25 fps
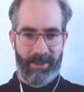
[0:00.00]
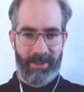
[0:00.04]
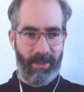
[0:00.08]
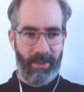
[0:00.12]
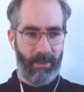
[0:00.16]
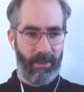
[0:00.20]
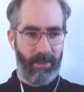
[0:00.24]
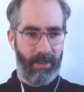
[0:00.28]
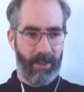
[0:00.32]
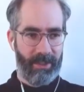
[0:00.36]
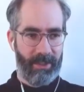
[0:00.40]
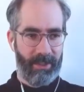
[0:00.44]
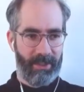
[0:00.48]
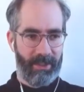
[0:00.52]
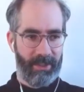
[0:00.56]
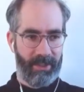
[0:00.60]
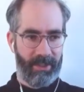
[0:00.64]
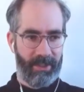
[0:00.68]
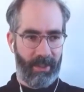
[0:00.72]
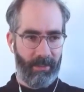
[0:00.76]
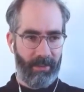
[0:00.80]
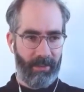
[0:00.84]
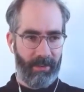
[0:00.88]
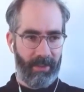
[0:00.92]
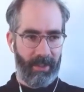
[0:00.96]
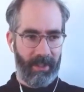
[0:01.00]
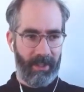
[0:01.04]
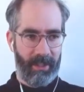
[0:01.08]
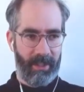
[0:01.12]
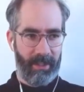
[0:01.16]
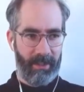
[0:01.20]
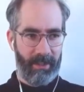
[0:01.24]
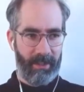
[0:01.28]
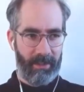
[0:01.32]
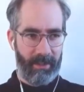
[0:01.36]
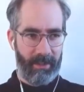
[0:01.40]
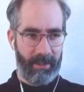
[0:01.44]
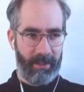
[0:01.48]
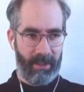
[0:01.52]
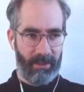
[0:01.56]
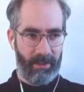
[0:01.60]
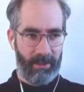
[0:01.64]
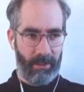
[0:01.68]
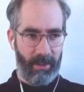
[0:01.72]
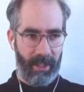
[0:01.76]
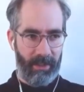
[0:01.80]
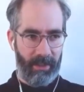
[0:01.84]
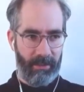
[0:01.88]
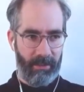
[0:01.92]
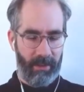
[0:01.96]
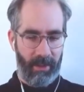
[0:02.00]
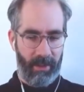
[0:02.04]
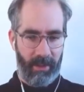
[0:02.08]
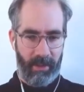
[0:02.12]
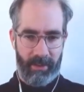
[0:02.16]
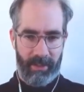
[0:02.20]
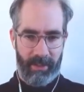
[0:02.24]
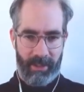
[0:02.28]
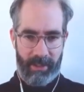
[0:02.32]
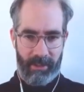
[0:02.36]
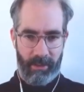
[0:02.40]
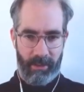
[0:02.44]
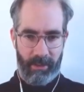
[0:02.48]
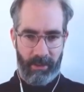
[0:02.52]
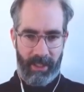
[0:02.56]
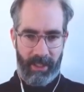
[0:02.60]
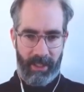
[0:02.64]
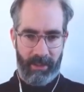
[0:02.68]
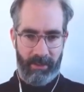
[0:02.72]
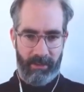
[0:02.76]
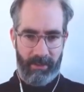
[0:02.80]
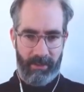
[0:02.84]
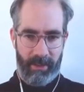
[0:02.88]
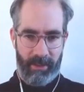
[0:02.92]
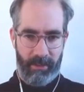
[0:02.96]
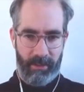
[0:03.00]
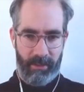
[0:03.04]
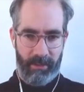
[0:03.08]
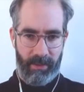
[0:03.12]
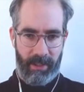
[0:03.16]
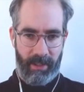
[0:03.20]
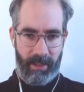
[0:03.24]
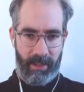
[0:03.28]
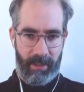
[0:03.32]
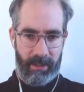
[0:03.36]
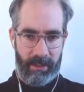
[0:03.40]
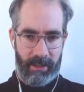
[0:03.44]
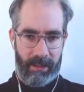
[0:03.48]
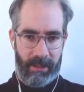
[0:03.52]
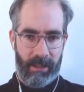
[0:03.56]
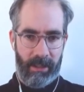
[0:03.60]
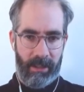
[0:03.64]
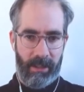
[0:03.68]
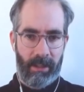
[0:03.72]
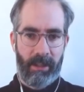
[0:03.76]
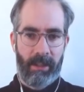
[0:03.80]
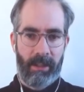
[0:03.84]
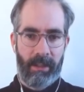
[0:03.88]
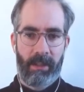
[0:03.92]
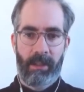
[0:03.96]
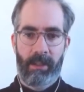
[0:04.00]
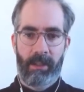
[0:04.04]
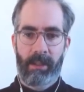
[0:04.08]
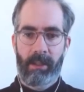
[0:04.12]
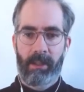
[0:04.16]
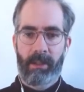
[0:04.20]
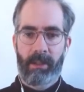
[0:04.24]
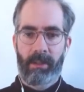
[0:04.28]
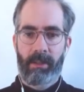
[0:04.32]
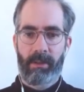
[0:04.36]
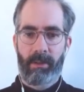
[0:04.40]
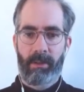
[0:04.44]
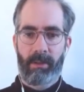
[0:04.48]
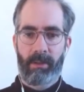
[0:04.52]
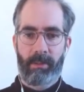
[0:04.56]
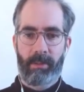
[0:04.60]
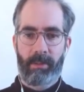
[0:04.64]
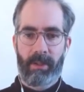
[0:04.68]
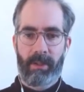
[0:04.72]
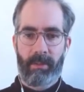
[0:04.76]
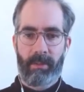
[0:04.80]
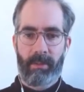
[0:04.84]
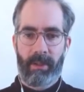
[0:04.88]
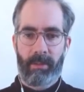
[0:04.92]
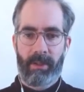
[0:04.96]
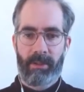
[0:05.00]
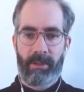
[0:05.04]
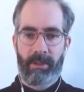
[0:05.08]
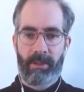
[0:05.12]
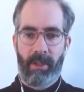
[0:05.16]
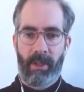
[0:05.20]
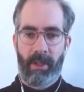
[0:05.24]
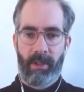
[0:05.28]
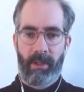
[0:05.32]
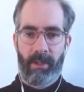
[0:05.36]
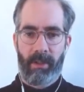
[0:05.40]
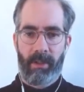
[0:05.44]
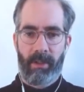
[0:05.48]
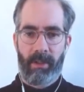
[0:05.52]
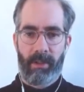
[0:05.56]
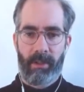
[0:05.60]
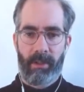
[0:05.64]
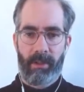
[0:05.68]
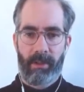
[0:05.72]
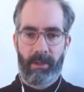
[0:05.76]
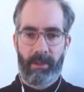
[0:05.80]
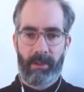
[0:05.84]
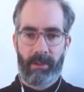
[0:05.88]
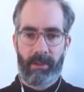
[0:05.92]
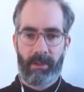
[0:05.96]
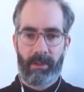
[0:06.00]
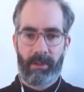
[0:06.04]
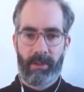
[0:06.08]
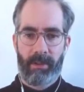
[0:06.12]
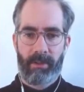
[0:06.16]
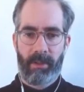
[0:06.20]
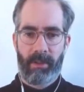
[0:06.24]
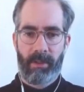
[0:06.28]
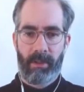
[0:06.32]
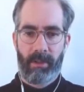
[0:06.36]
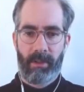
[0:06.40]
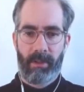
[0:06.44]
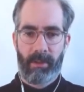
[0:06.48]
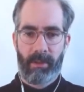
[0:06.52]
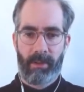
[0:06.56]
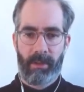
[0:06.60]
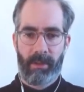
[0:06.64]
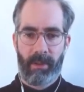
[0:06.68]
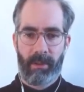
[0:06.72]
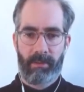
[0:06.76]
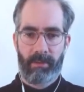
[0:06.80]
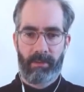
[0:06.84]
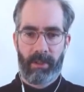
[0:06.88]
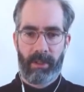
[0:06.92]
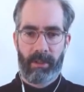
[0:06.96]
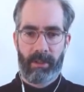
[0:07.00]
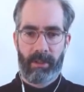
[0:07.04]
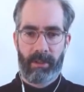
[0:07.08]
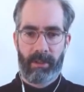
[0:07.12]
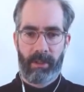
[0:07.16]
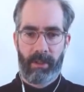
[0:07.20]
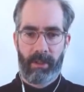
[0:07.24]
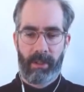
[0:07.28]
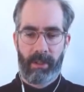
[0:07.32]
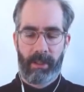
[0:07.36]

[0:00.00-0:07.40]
something that you have currently in your life where you feel you're a bit maybe stuck or there's a conflict?